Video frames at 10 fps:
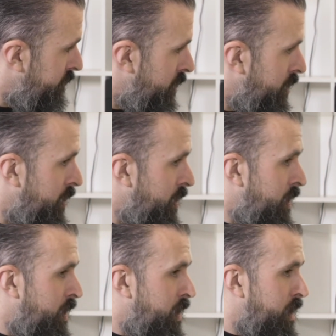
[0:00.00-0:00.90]
That
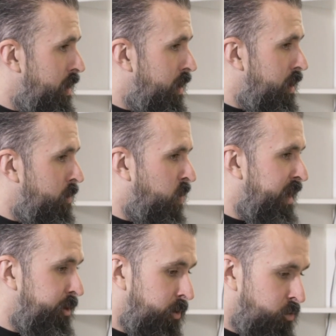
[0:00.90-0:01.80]

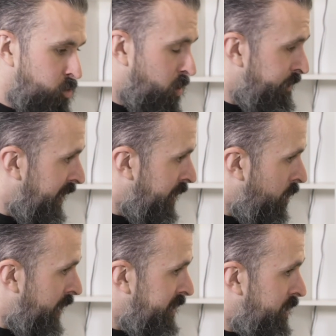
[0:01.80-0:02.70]
when you draw that
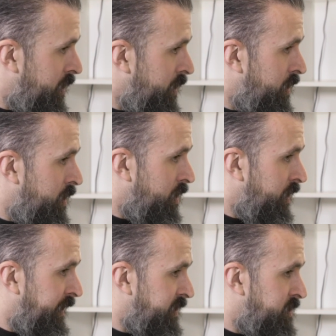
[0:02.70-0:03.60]
line,
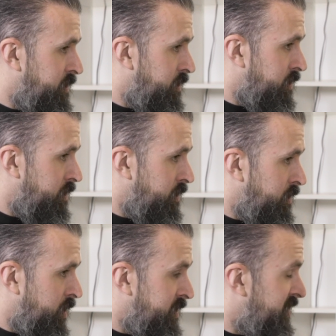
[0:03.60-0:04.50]
it's
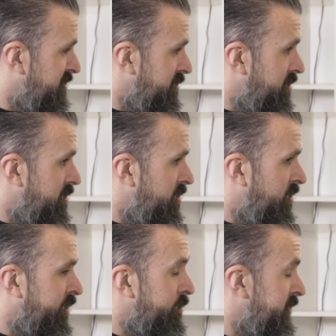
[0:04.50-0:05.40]

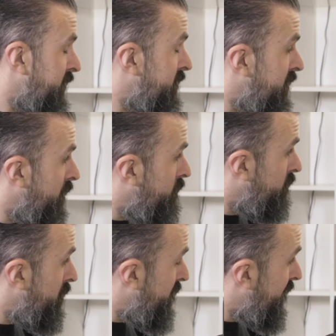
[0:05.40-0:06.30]
your sister
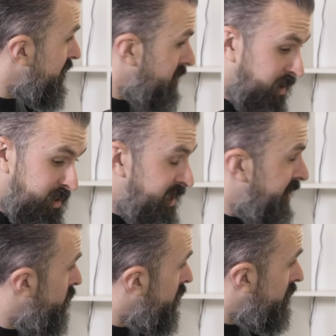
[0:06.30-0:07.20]
who then has to
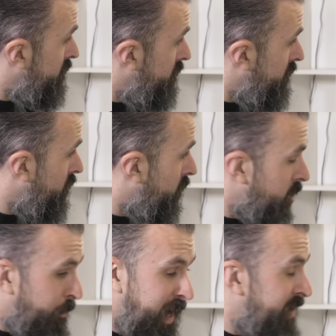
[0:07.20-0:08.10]
continue on, or
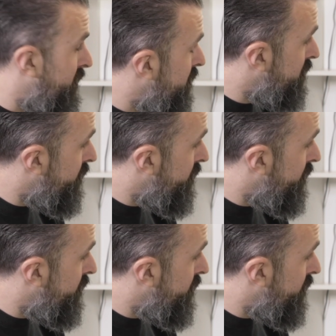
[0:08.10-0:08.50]
your parents